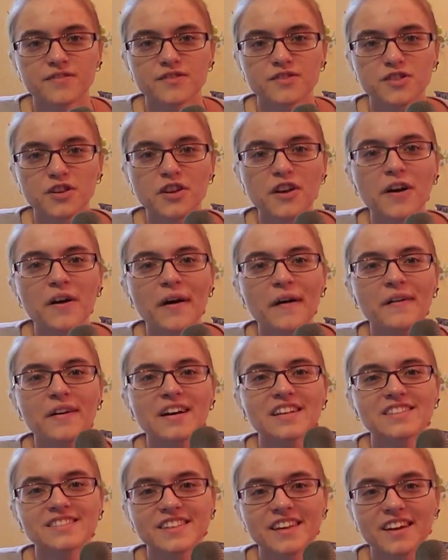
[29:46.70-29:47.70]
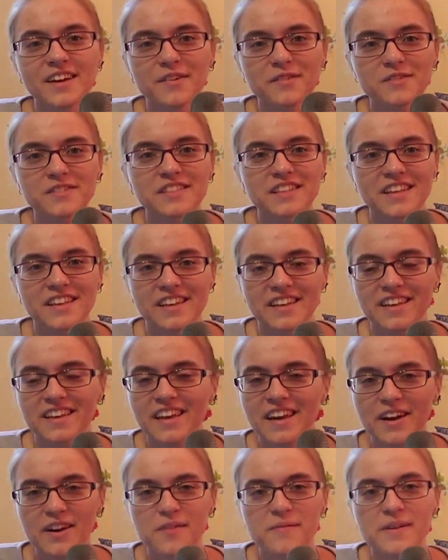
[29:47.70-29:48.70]
So you know how I said I wasn't going to
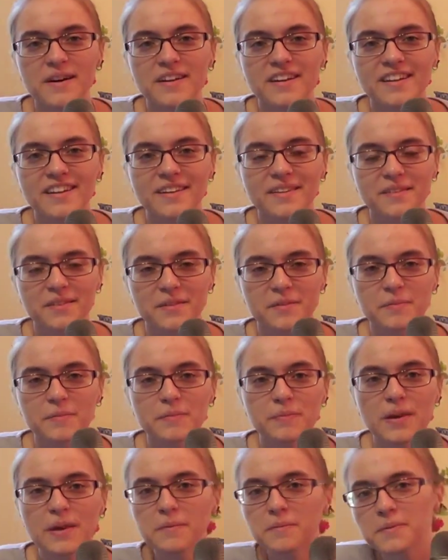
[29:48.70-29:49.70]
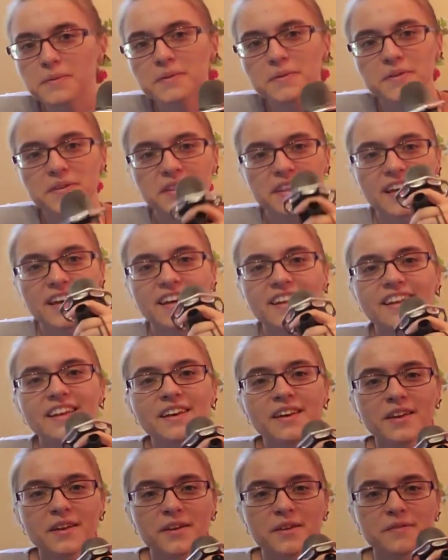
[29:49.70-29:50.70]
care about any of the people that
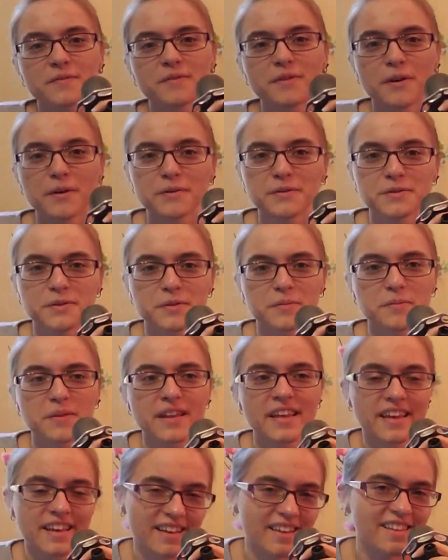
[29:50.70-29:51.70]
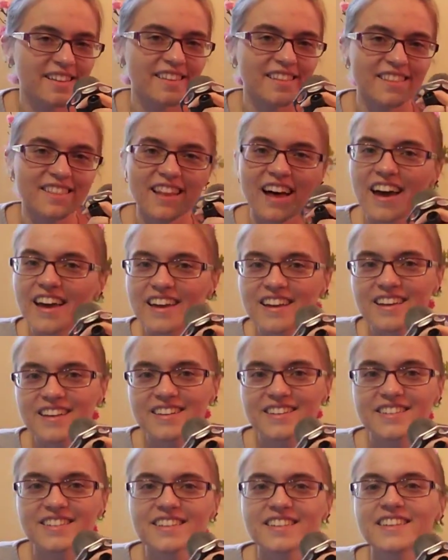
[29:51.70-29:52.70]
Rose or Blake
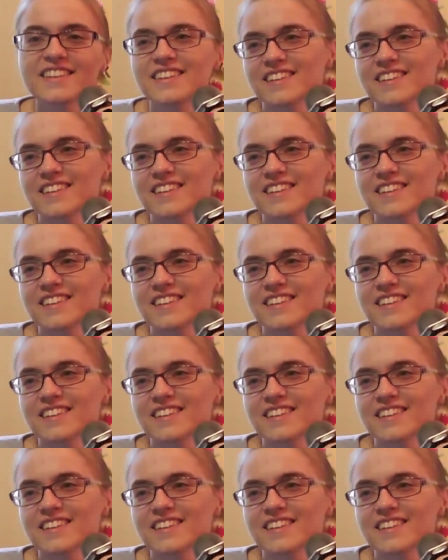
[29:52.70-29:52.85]
liked?